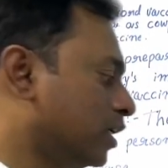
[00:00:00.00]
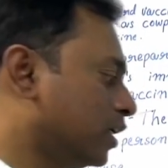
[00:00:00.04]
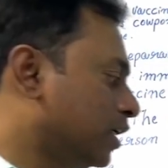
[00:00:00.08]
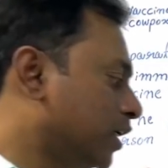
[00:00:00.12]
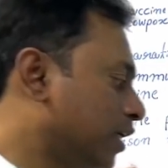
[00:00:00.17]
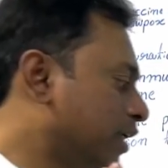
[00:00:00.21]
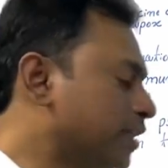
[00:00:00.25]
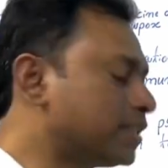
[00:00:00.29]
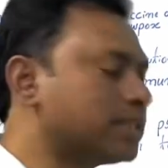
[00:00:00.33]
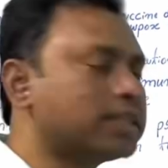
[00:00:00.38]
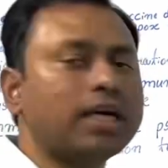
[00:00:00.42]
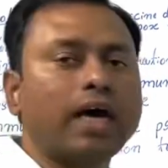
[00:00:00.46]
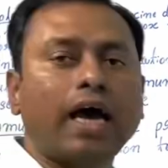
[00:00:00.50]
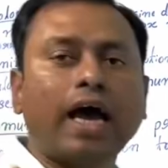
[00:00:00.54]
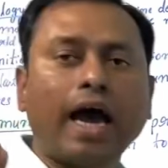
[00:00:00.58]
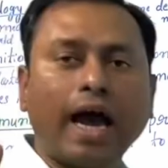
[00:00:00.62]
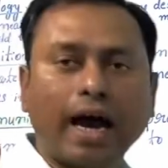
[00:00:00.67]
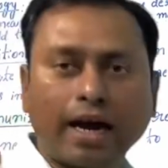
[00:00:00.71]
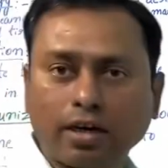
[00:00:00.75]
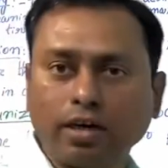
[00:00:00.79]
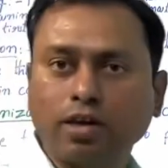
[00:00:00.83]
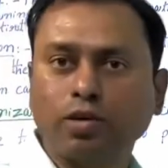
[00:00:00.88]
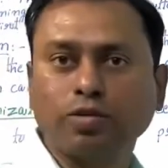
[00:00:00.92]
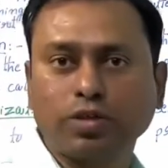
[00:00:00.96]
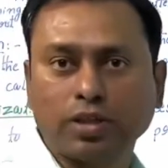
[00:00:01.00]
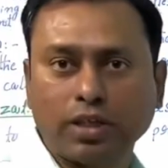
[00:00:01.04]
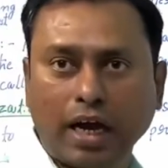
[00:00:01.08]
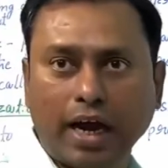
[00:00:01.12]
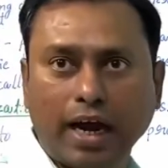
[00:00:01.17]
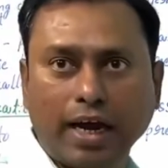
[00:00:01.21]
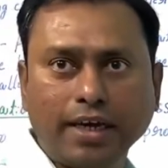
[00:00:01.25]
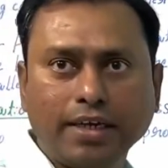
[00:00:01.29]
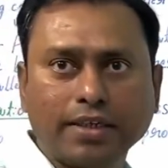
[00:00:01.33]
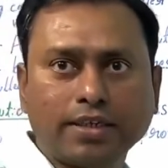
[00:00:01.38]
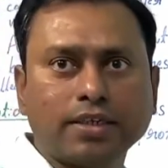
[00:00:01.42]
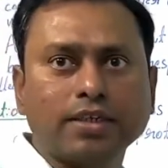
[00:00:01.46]
its active
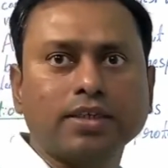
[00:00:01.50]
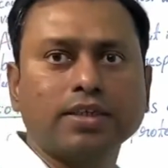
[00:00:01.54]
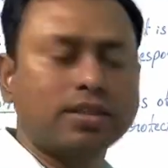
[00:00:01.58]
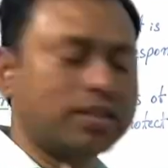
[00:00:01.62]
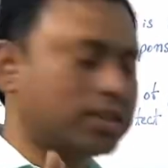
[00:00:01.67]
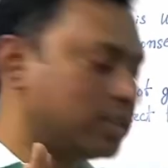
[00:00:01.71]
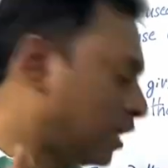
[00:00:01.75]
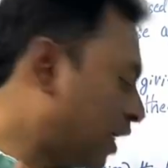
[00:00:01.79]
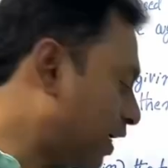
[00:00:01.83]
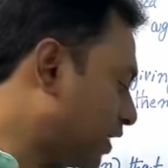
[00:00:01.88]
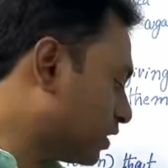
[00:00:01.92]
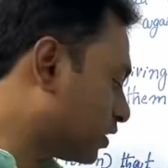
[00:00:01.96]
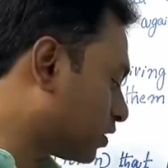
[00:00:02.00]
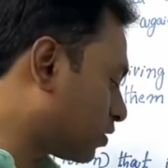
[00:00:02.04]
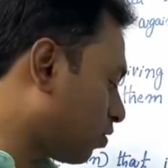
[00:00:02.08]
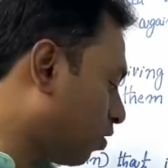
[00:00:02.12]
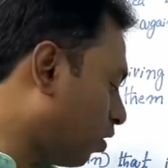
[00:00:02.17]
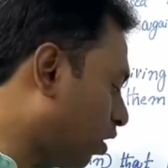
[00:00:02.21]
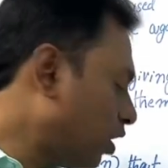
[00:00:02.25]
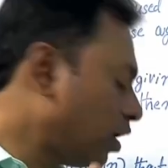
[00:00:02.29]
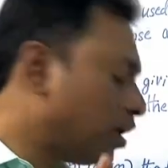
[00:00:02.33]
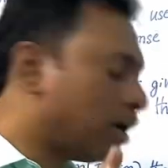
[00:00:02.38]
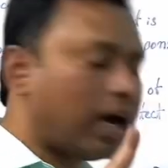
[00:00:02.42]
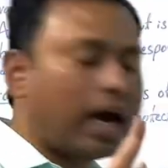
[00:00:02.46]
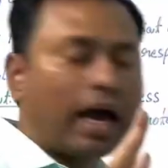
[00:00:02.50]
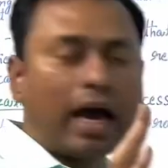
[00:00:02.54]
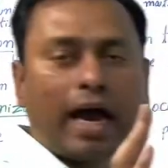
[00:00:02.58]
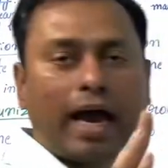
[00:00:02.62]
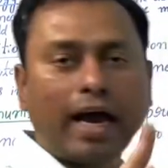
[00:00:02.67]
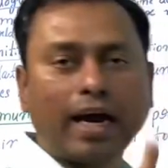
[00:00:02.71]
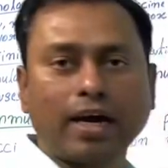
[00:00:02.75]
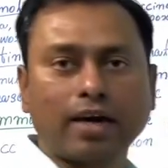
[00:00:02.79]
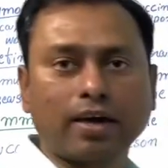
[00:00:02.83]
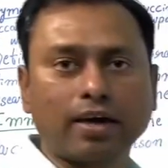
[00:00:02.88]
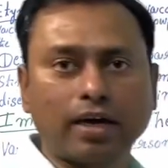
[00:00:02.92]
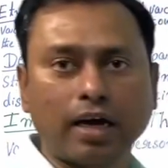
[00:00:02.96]
sites. That is called
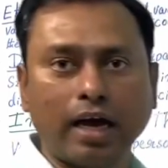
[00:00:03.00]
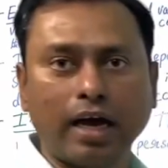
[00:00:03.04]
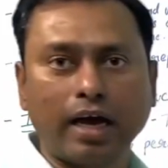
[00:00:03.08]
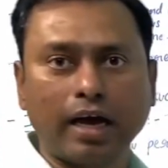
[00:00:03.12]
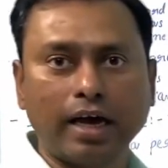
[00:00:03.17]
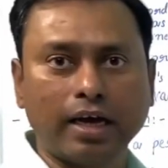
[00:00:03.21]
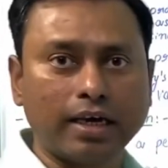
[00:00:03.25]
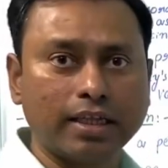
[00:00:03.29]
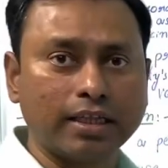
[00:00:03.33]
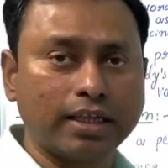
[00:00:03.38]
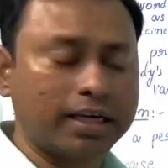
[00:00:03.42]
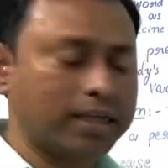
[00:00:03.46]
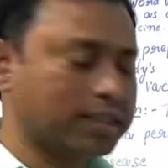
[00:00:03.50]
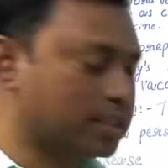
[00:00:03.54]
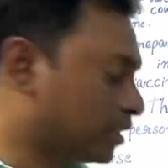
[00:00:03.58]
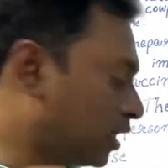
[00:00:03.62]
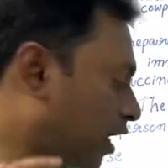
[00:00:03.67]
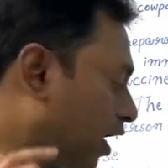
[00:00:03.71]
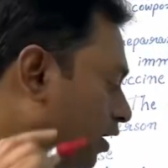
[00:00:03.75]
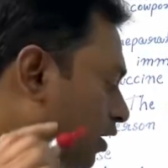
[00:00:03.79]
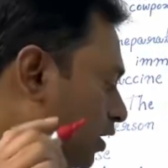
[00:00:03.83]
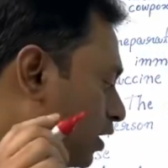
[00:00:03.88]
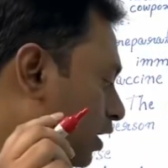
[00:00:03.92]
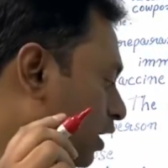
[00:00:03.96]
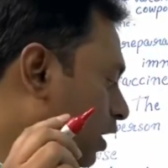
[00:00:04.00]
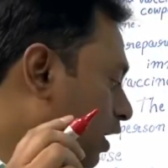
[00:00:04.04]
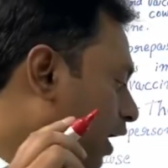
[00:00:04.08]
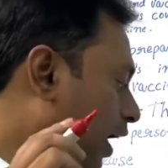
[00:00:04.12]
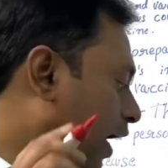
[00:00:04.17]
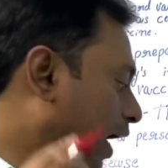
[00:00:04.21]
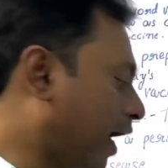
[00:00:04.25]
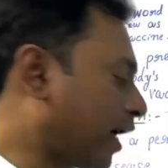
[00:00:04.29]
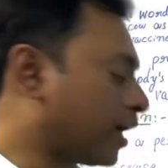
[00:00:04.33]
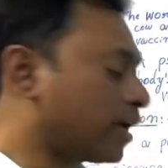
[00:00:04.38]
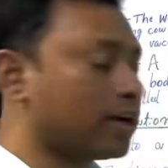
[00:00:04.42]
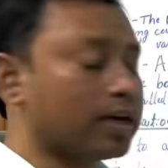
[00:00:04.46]
that is the
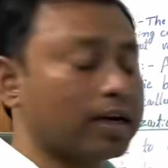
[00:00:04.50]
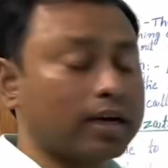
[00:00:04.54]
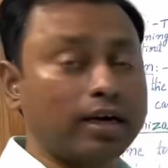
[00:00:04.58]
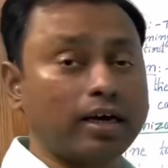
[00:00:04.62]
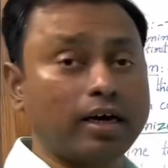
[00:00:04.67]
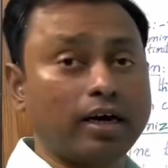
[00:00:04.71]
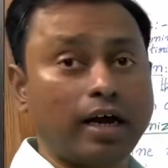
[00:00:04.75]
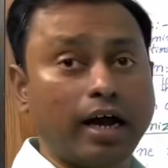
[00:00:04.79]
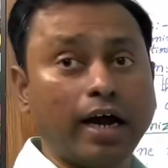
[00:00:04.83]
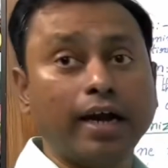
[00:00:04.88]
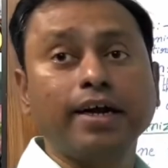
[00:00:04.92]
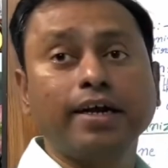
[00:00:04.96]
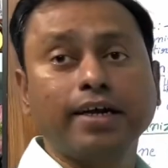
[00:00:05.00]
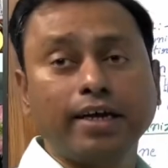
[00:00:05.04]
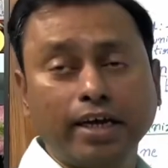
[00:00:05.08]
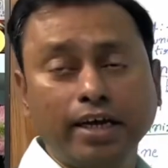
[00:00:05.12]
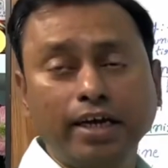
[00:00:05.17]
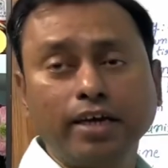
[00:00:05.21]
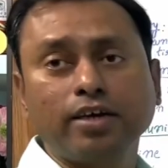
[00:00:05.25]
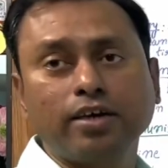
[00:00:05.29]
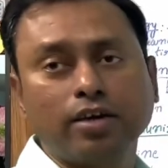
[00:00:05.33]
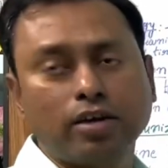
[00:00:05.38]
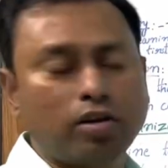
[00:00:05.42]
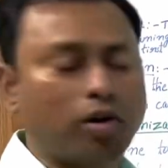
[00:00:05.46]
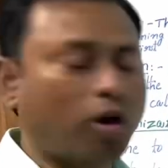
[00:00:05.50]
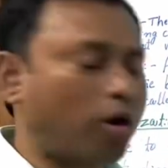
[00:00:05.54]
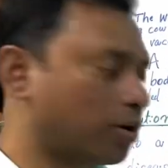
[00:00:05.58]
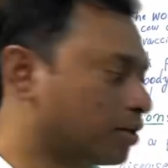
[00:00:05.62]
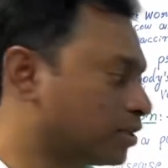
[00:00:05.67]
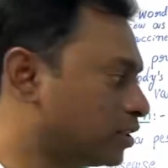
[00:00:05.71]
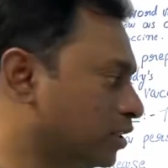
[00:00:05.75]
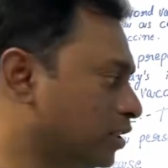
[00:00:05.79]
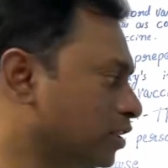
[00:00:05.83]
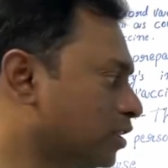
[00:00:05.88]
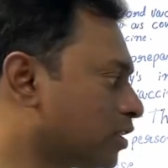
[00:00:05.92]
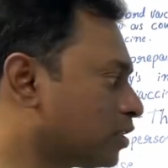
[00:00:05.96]

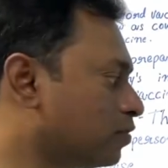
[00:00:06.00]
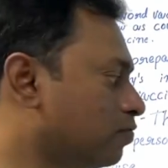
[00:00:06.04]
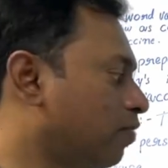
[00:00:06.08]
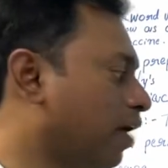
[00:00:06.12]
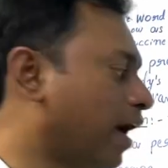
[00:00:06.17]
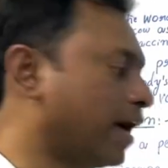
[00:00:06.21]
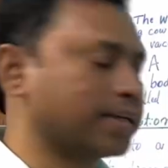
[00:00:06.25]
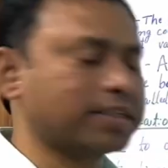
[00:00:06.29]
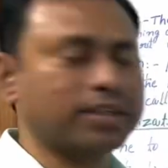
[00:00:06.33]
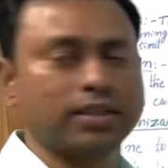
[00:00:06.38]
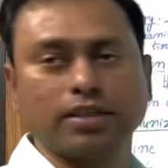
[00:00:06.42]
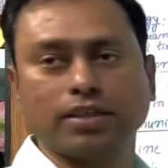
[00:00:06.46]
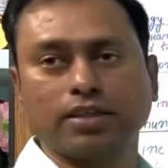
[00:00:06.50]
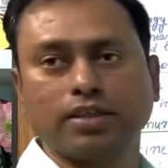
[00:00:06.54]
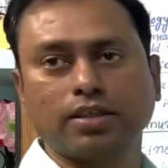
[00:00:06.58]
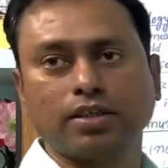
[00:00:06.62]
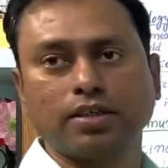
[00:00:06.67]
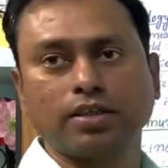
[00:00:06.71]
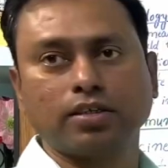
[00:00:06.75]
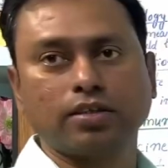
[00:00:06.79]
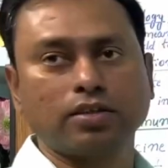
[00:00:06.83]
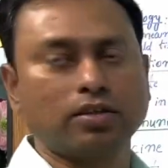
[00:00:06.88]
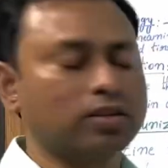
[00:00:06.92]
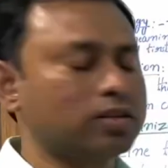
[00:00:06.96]
antitoxins vaccines.